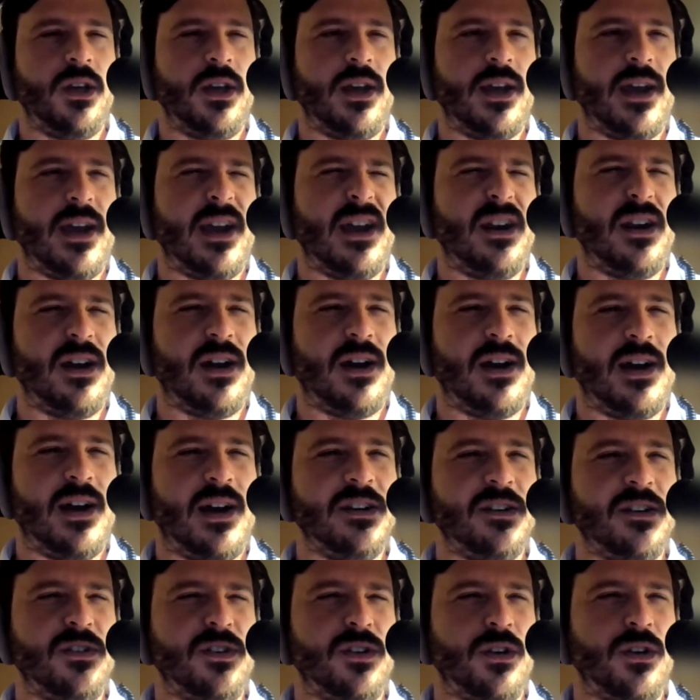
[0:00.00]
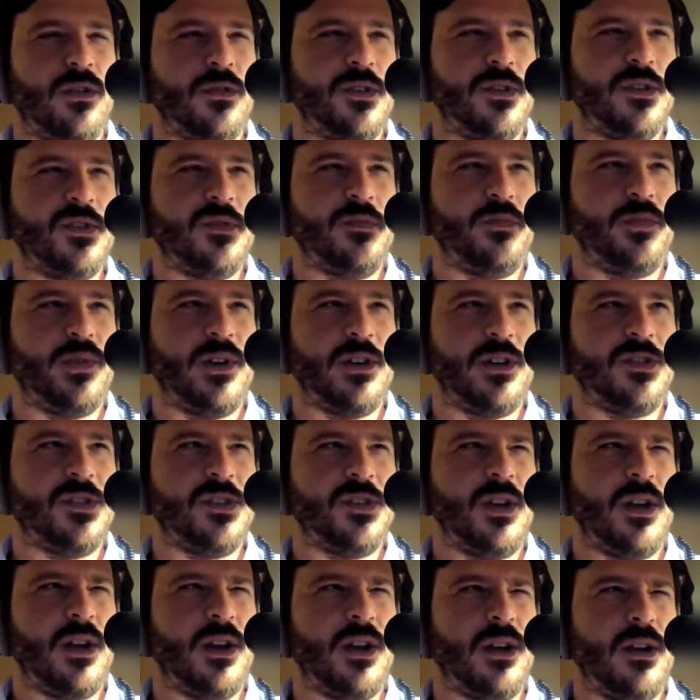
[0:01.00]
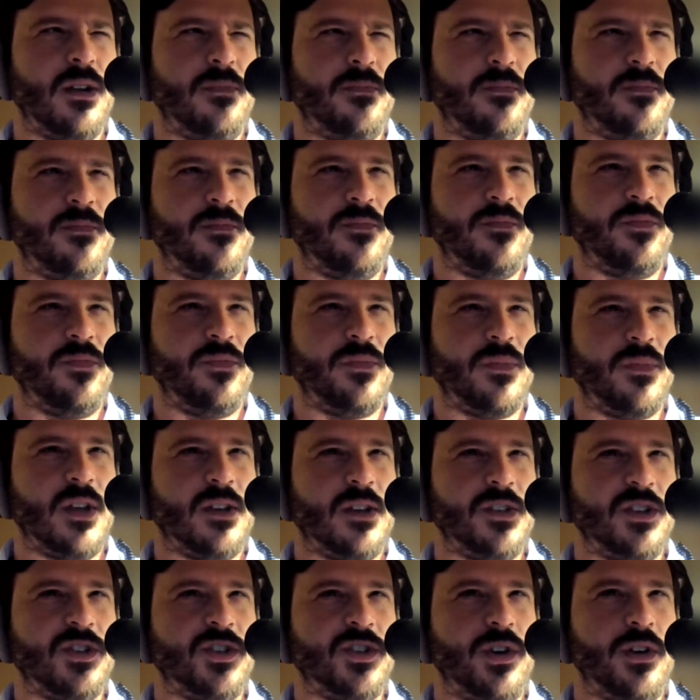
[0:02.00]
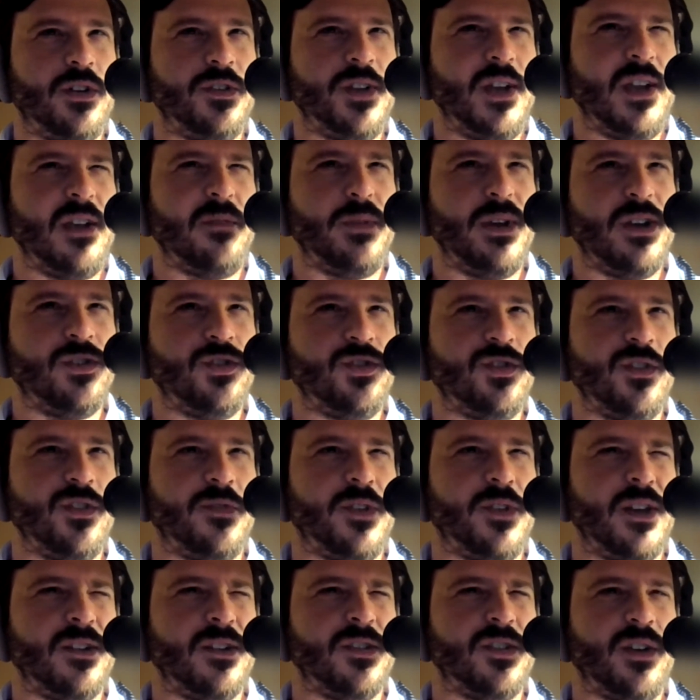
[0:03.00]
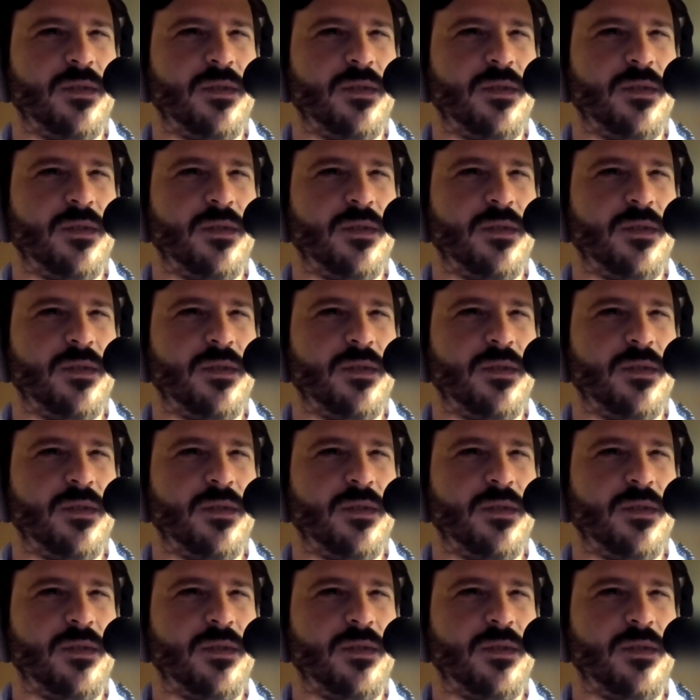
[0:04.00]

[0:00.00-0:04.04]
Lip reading: and I didn't know this, but as I started taking pictures of things,